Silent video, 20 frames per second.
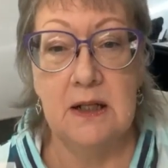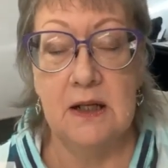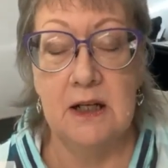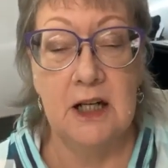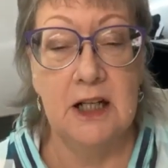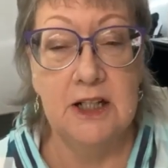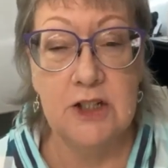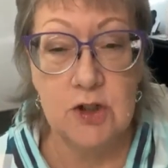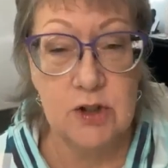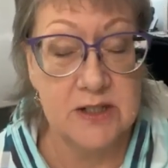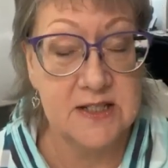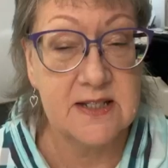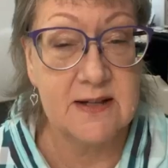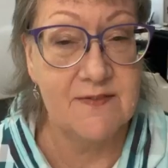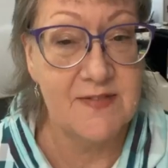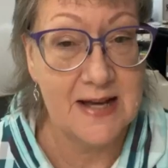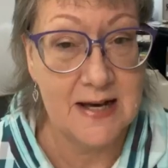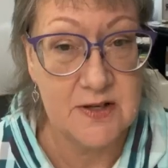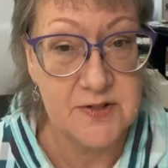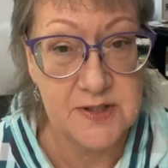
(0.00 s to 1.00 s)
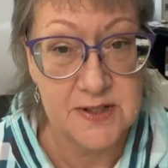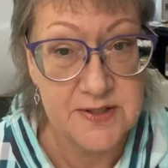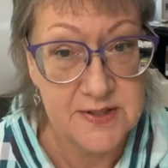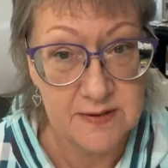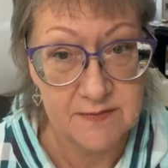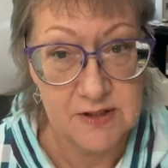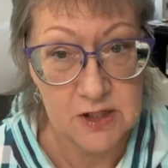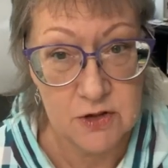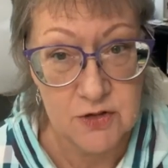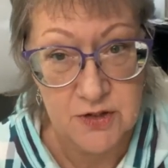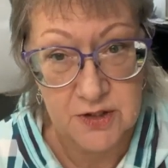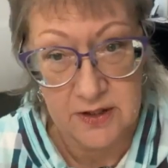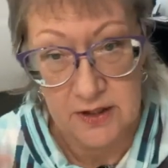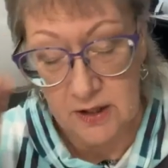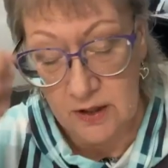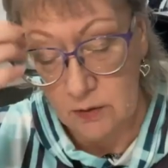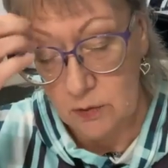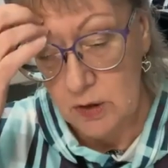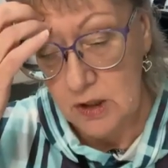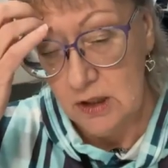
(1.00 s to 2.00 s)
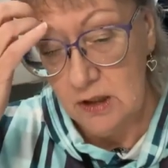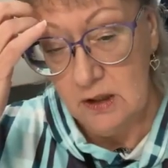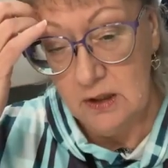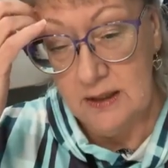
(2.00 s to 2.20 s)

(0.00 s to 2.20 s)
hundreds of thousands of years ago,